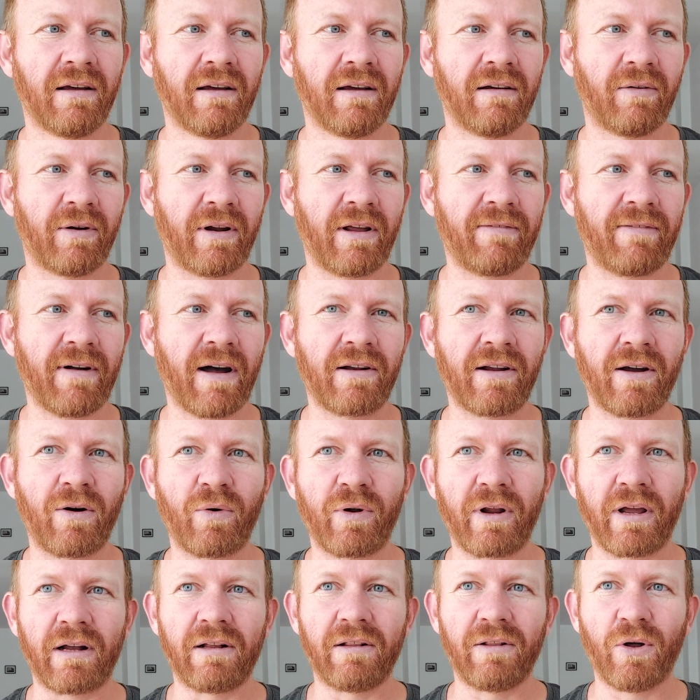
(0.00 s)
when I found out
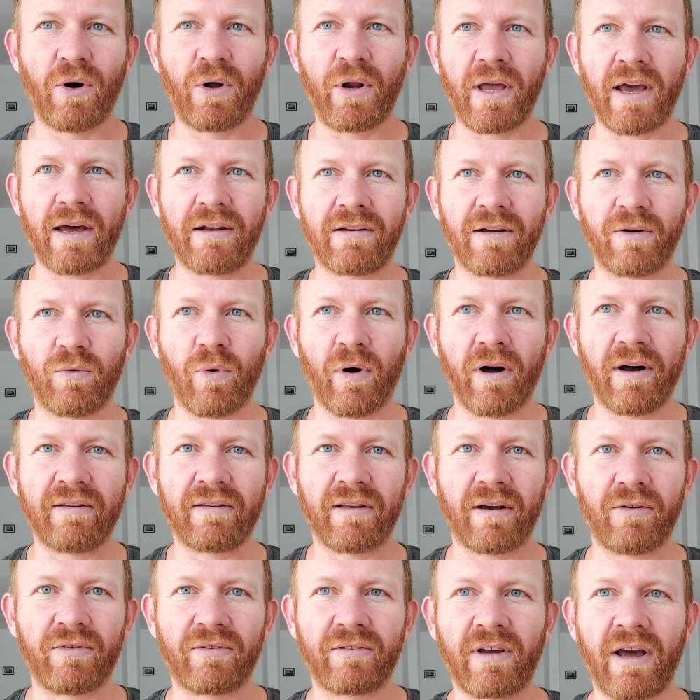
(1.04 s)
what a glorieta was,
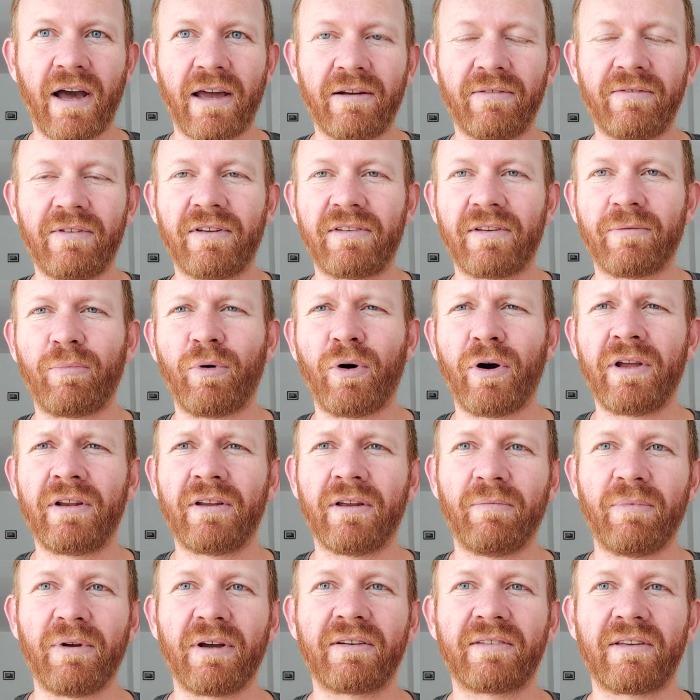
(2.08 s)
I was kind of
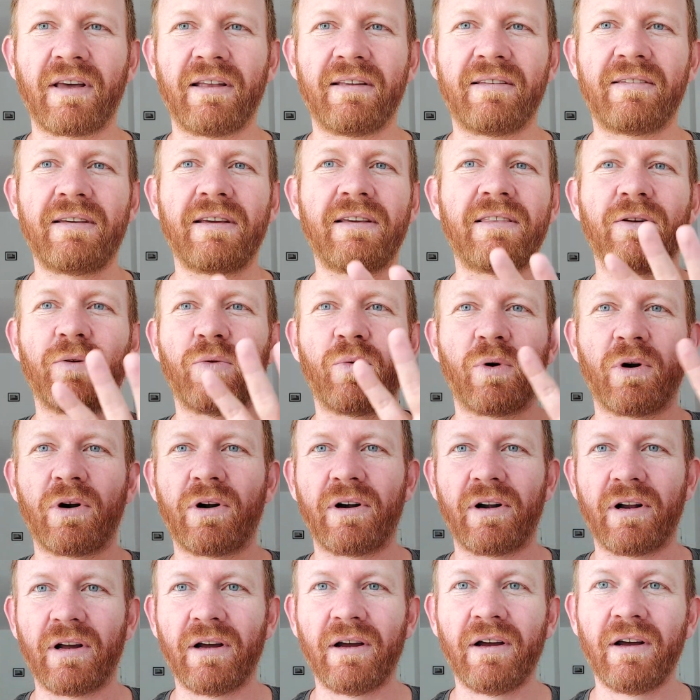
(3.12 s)
disappointed because I had seen the
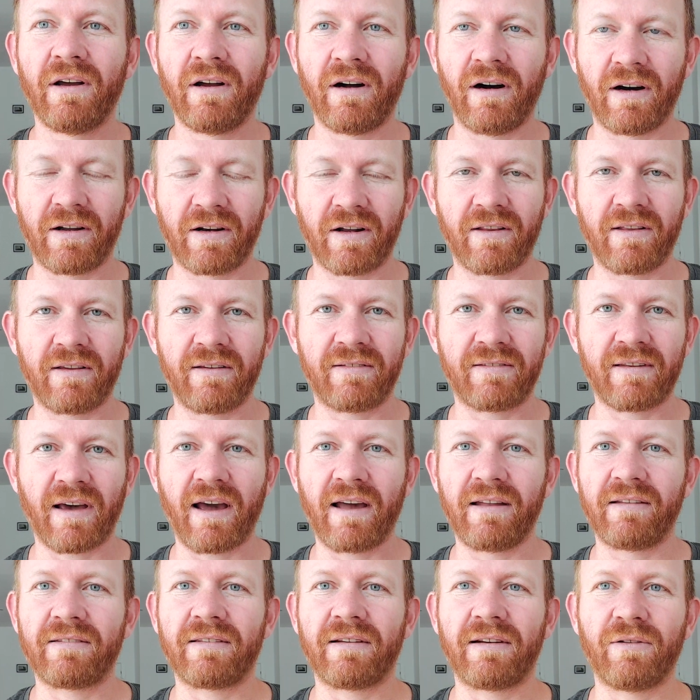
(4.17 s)
word on all these
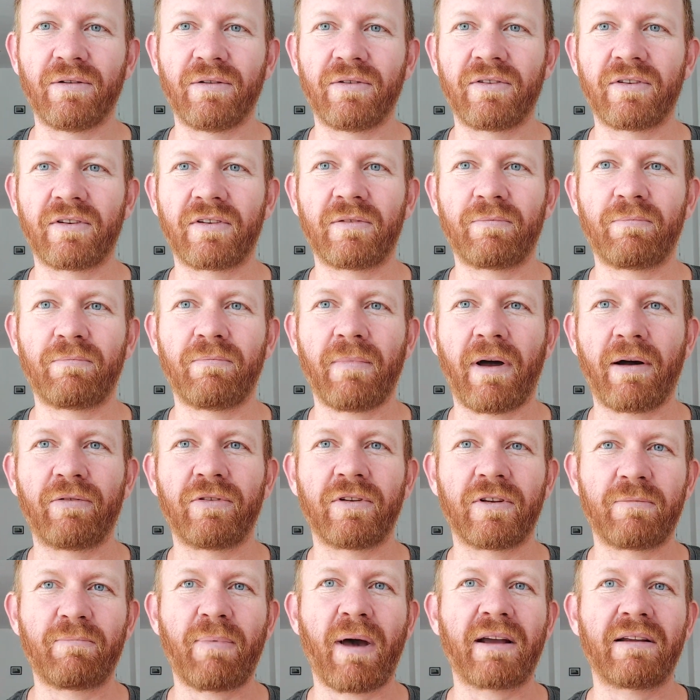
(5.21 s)
signs, and I was
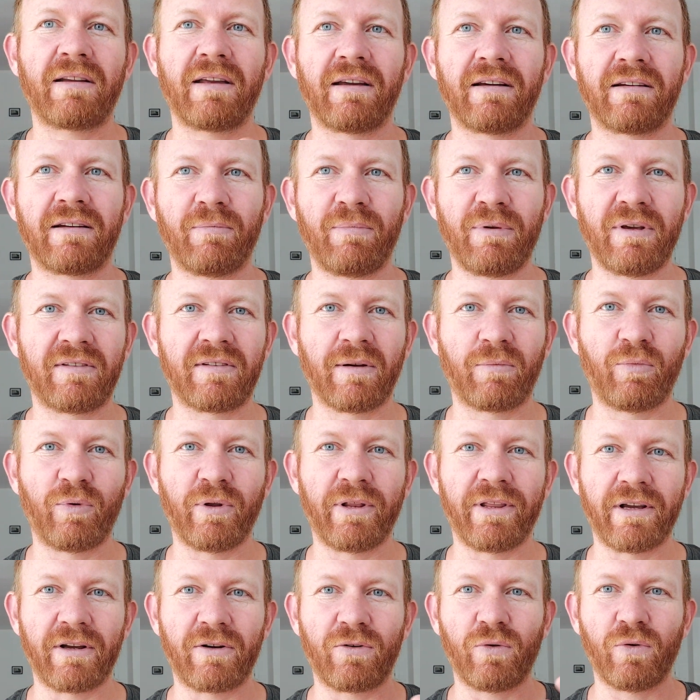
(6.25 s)
expecting it to be some
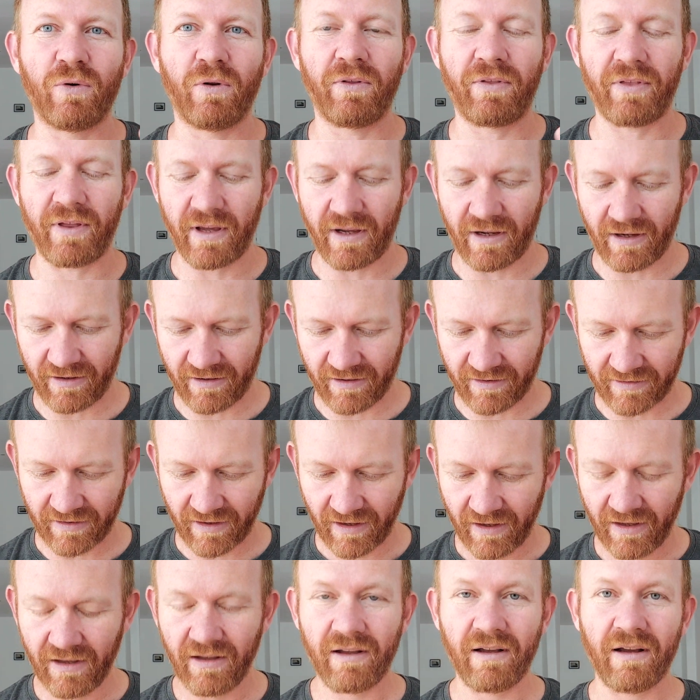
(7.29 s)
really cool thing, because
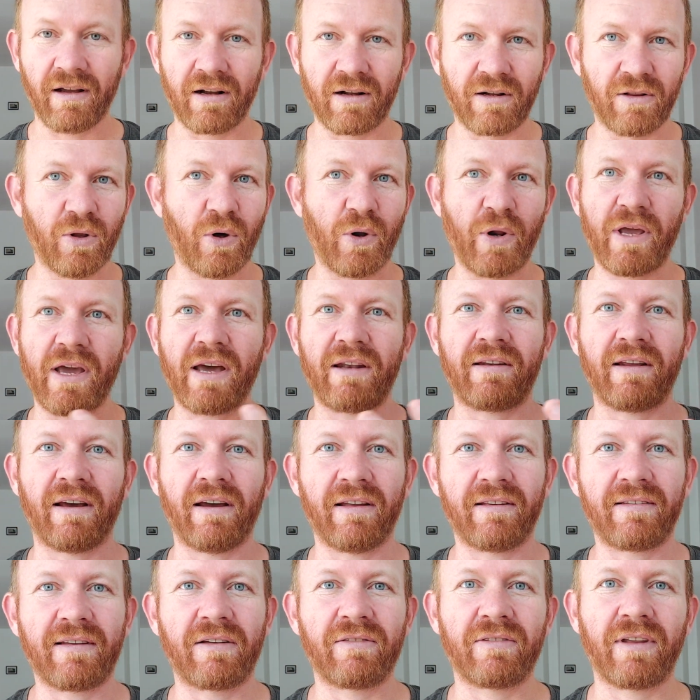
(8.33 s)
glorieta,
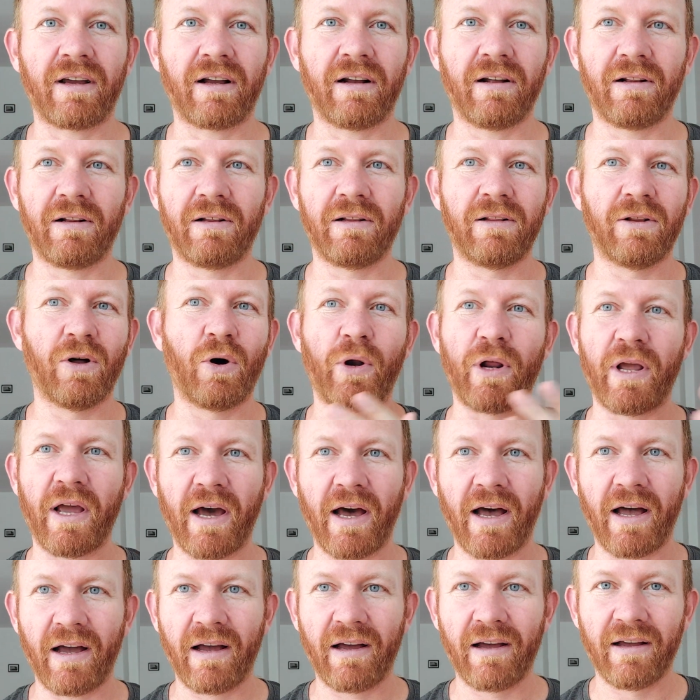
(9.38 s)
it sounds like
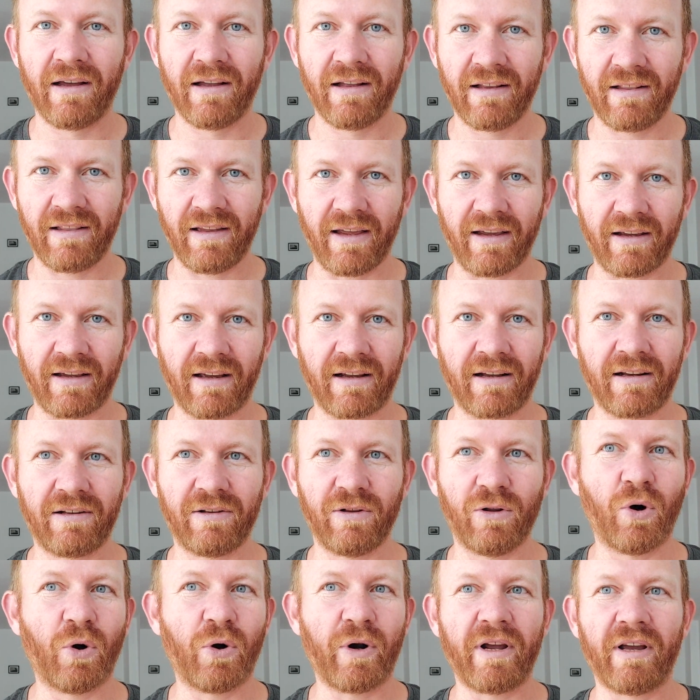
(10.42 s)
gloria, like
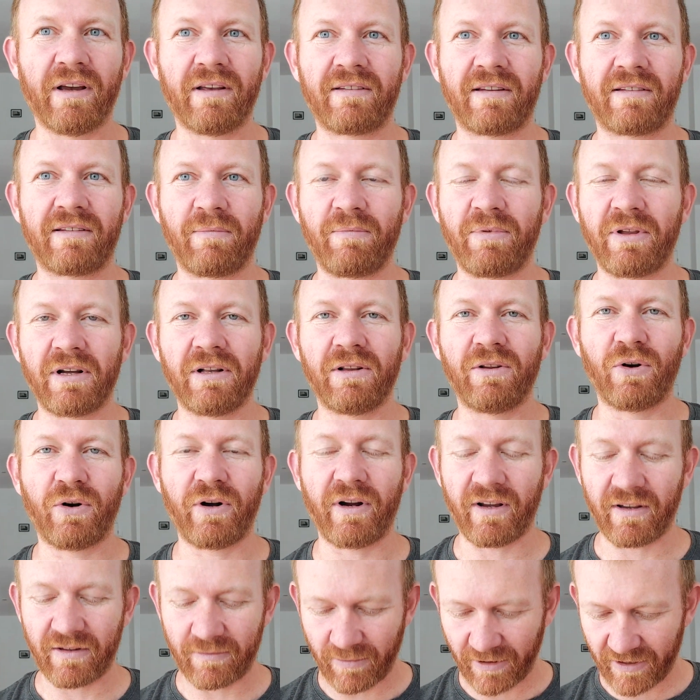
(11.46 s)
glorious, something
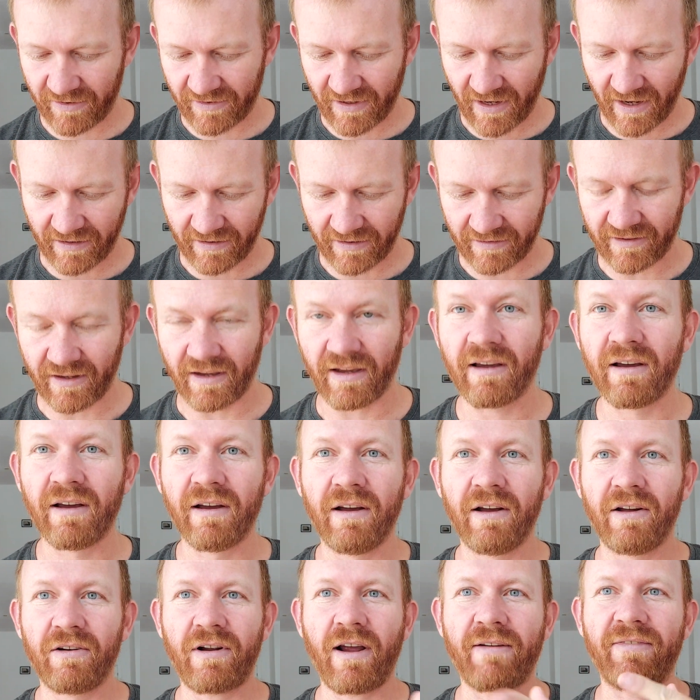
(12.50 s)
glorious, but it's not. It's a
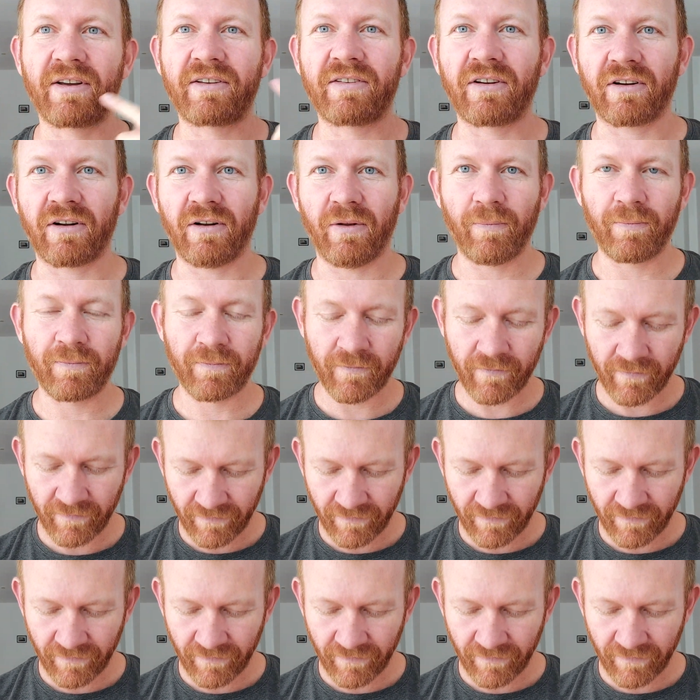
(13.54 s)
traffic circle.